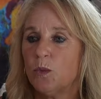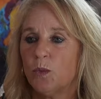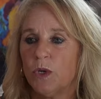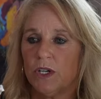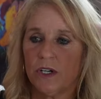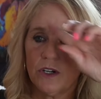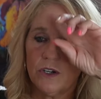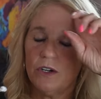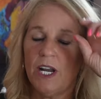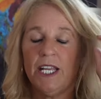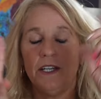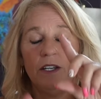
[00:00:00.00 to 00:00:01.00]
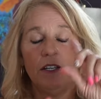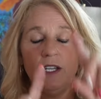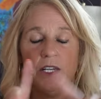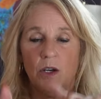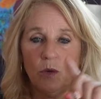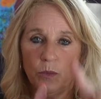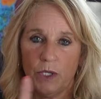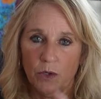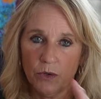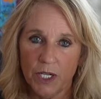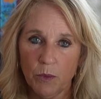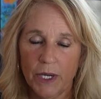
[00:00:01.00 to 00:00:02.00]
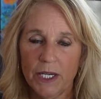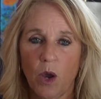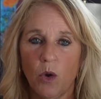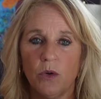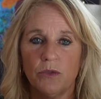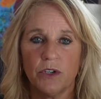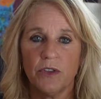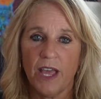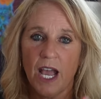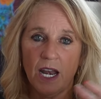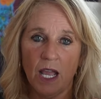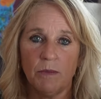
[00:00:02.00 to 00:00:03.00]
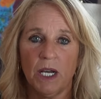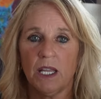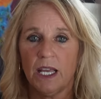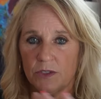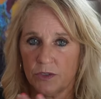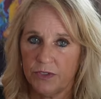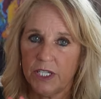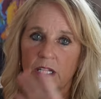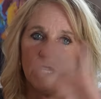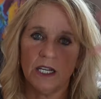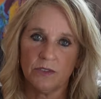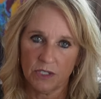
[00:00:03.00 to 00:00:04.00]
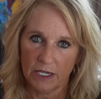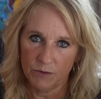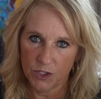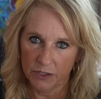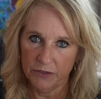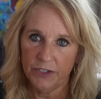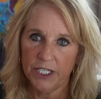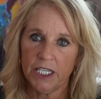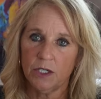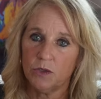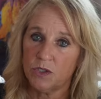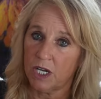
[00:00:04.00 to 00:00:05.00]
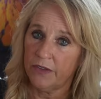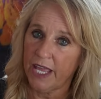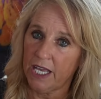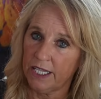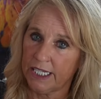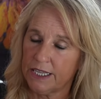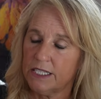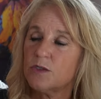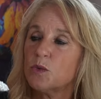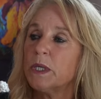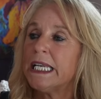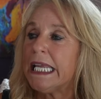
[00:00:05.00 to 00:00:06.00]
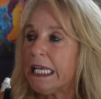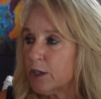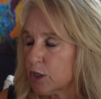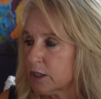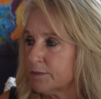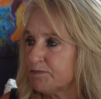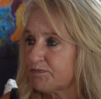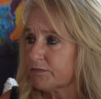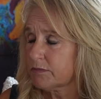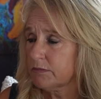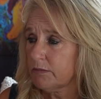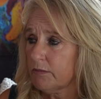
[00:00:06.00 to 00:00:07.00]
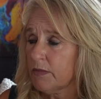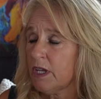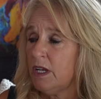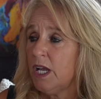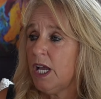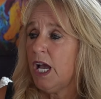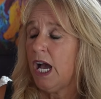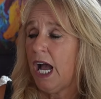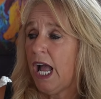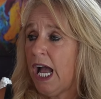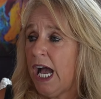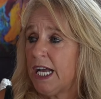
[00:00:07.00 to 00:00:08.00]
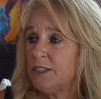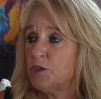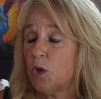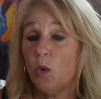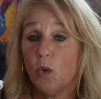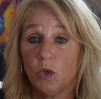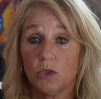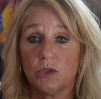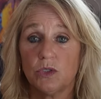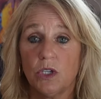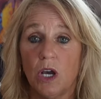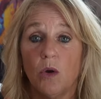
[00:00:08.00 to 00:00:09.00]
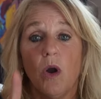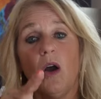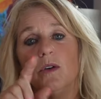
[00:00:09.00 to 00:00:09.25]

we already went over that MLS, VLS, and I've done videos on that, like this one here. And also,